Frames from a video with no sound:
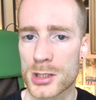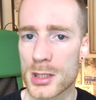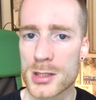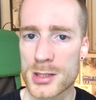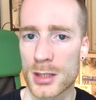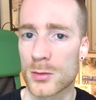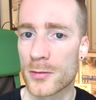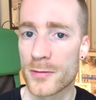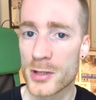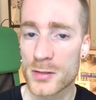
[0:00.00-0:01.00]
insect or a
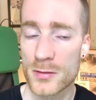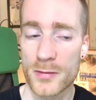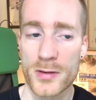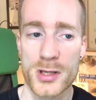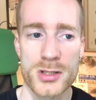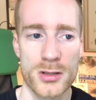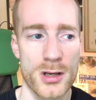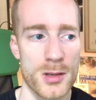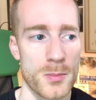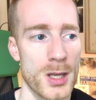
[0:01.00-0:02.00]
fish for the first
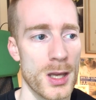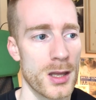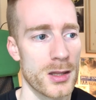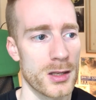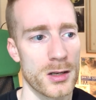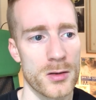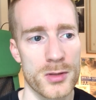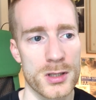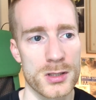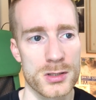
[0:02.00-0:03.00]
time that I don't
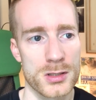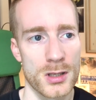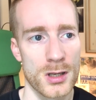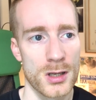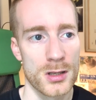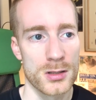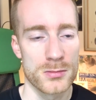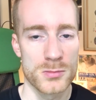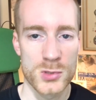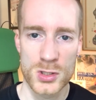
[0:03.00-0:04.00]
think is
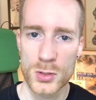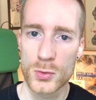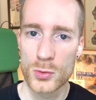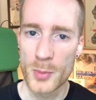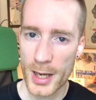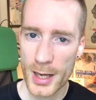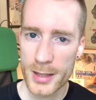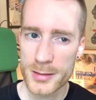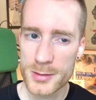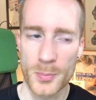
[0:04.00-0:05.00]
too
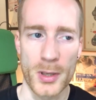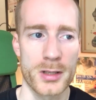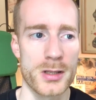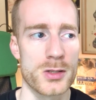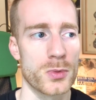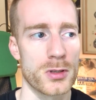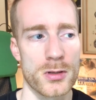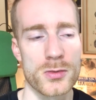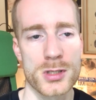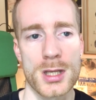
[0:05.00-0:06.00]
bad, but it's one of
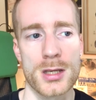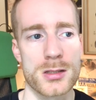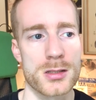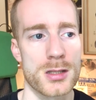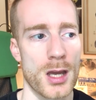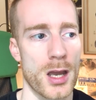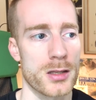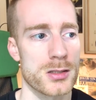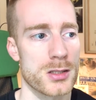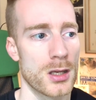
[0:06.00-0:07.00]
those things
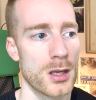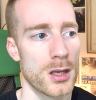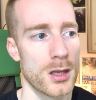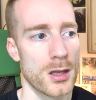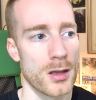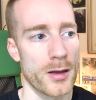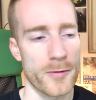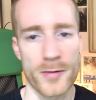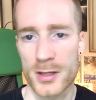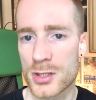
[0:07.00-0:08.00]
that
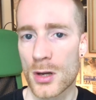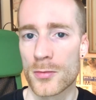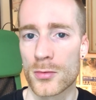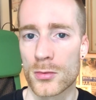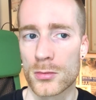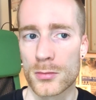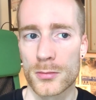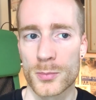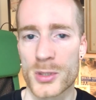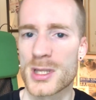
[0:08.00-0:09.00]
affects the overall
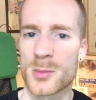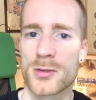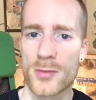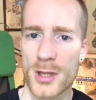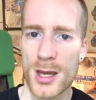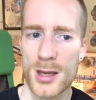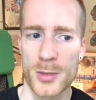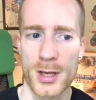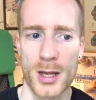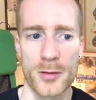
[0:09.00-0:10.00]
perception of the game and
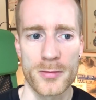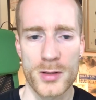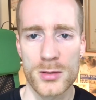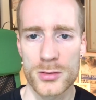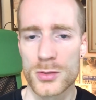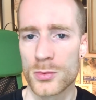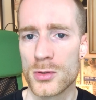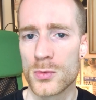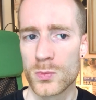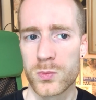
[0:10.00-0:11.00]
how it feels.
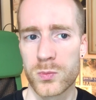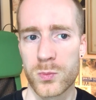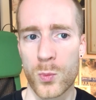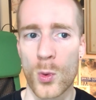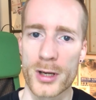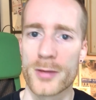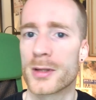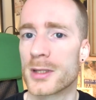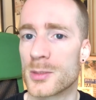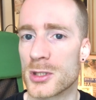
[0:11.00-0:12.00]
You want
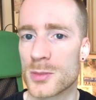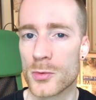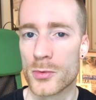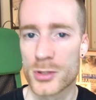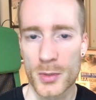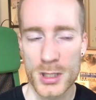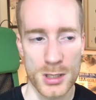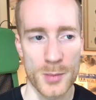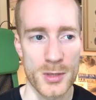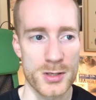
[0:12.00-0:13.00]
everything to be smooth, so
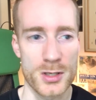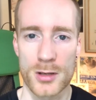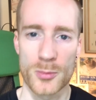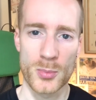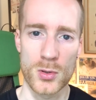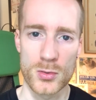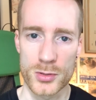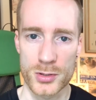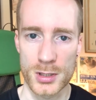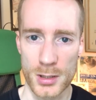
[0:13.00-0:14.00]
anytime there's a kind of pause
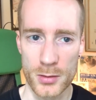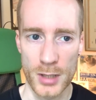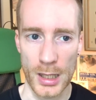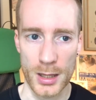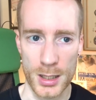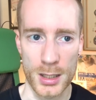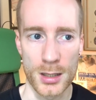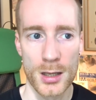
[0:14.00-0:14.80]
and a loading thing,